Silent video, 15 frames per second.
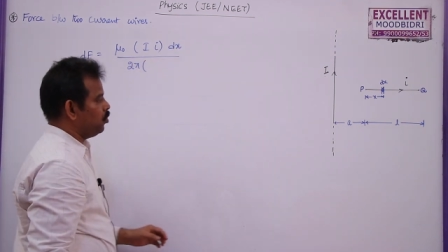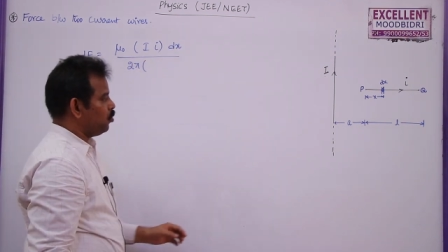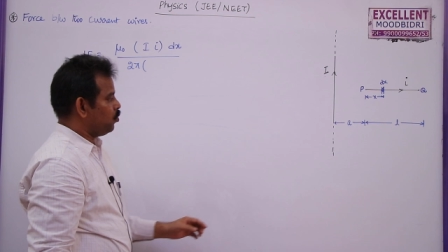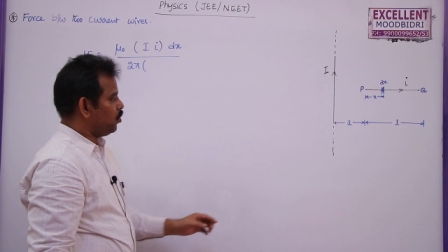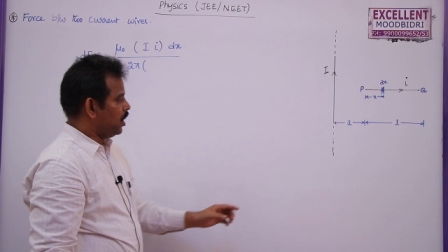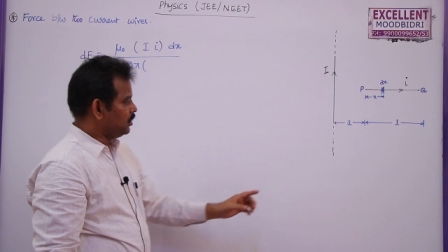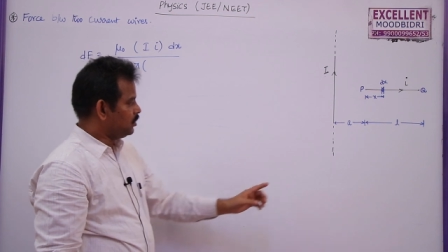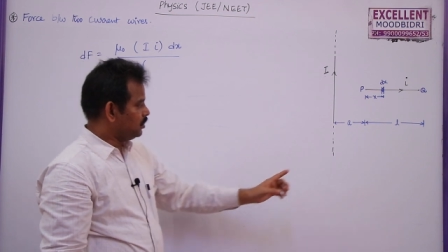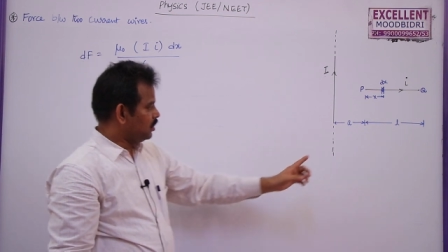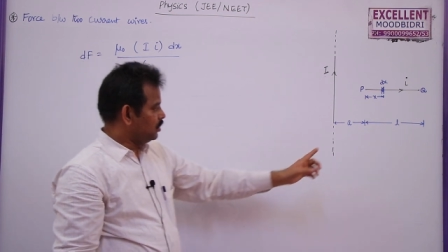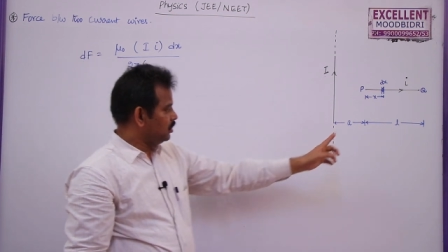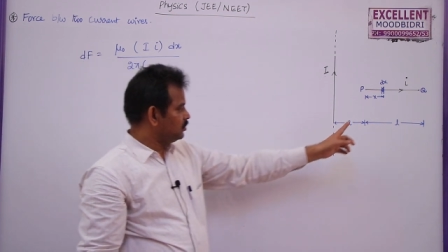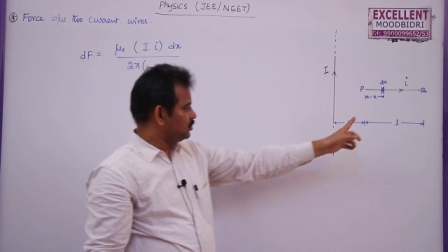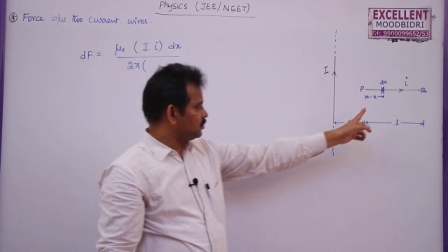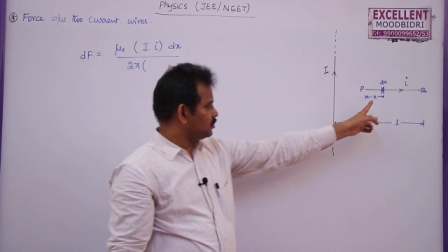what is the
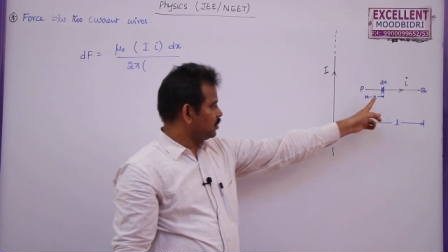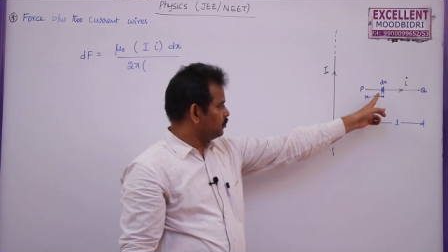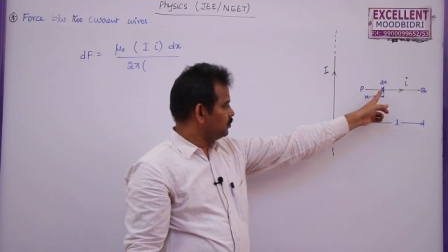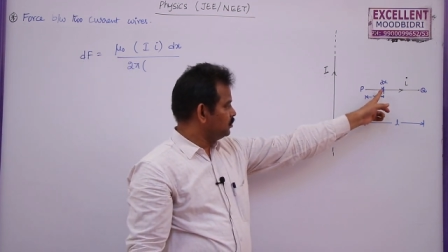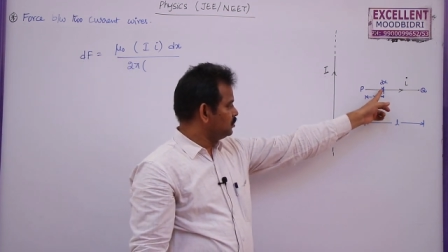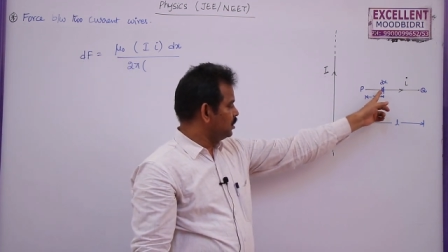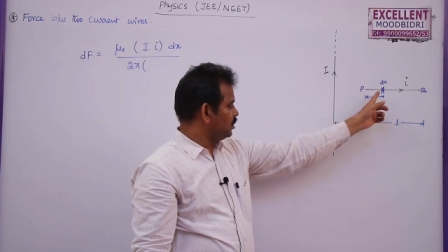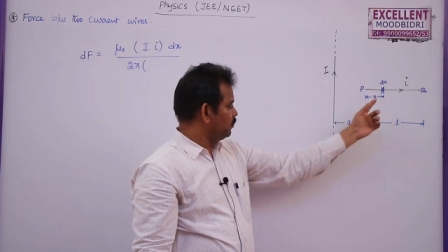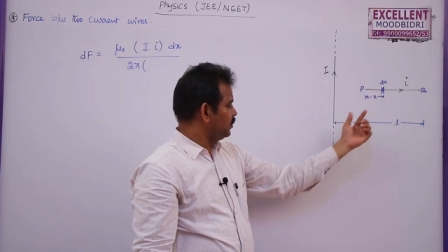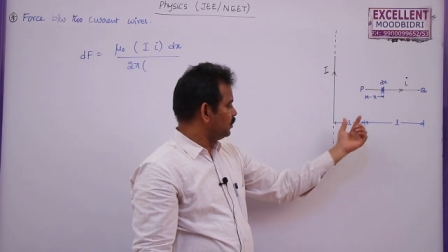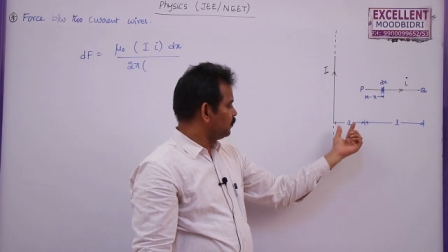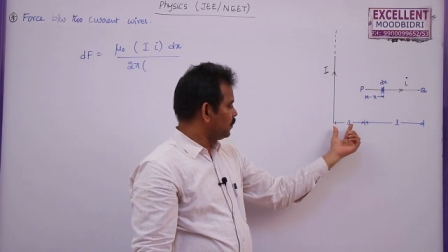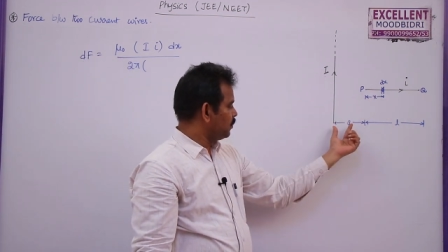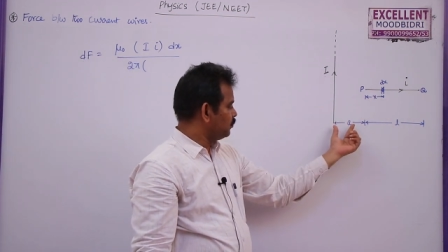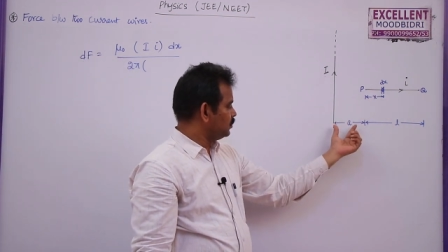distance of this element
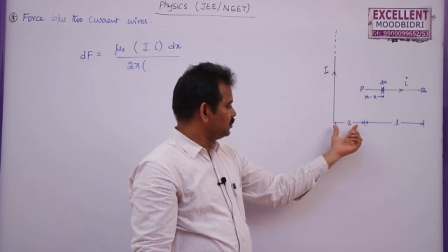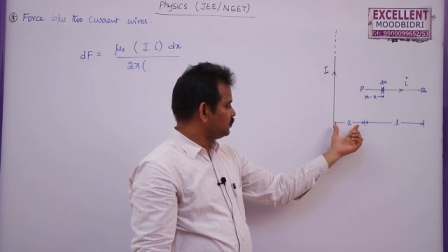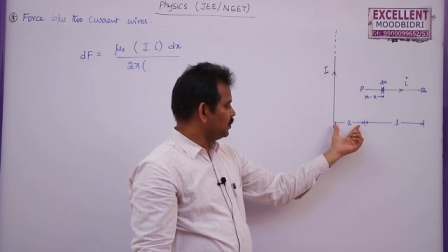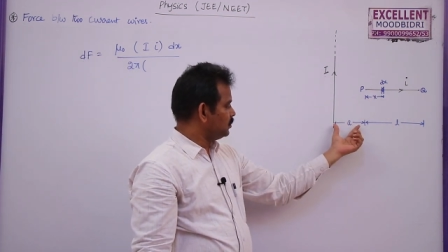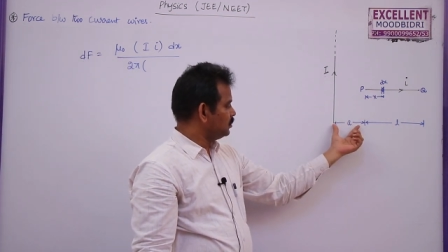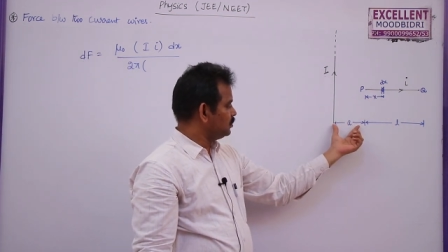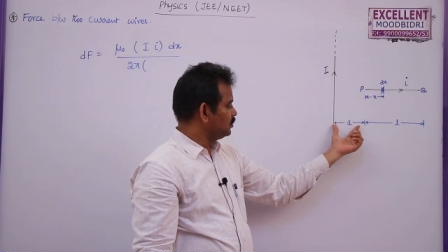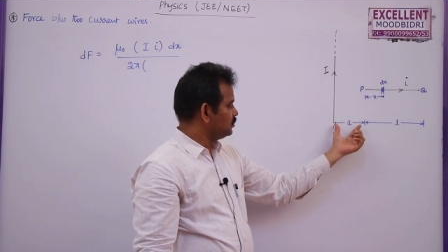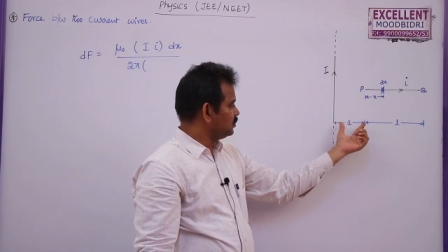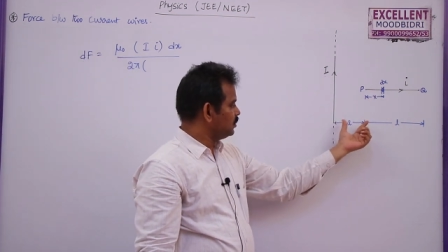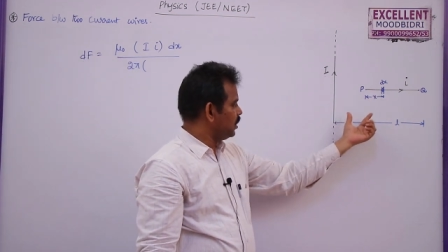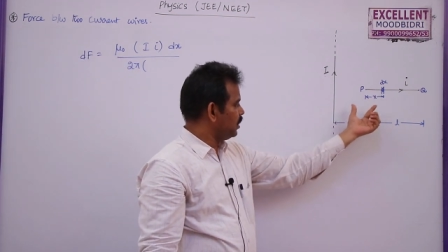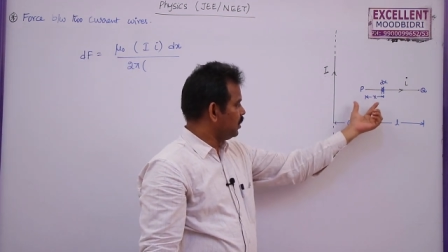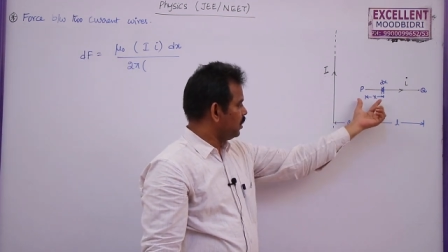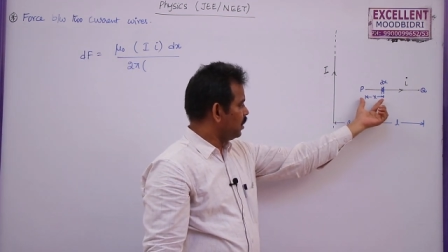from this one this is
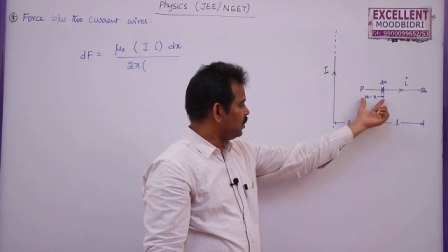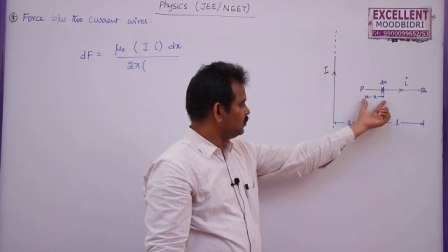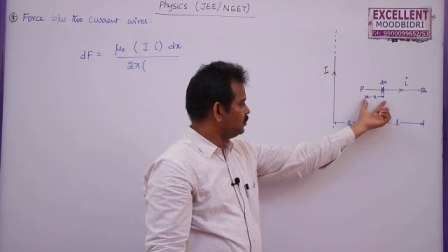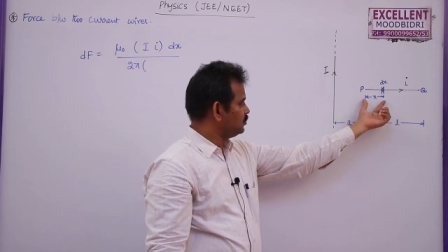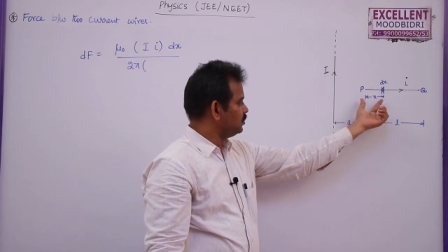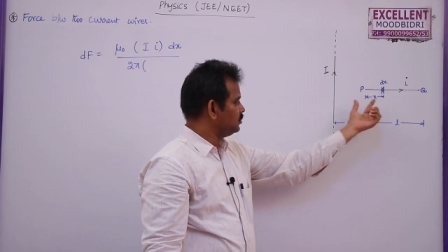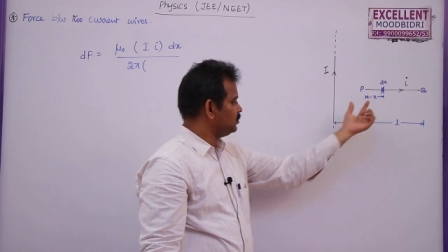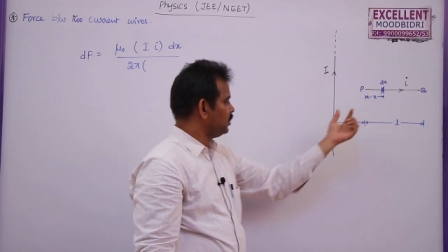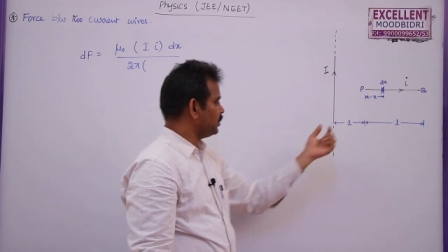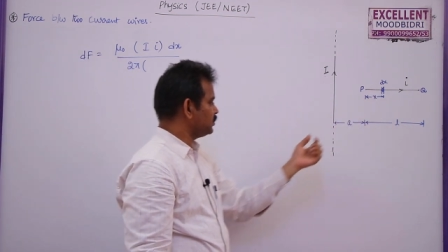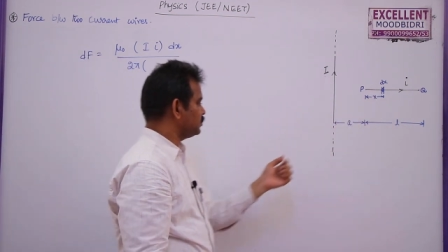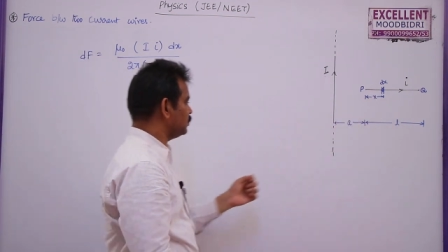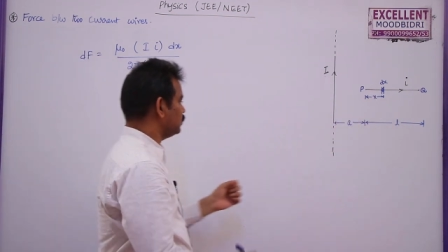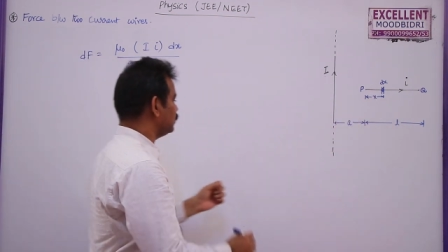a and this is x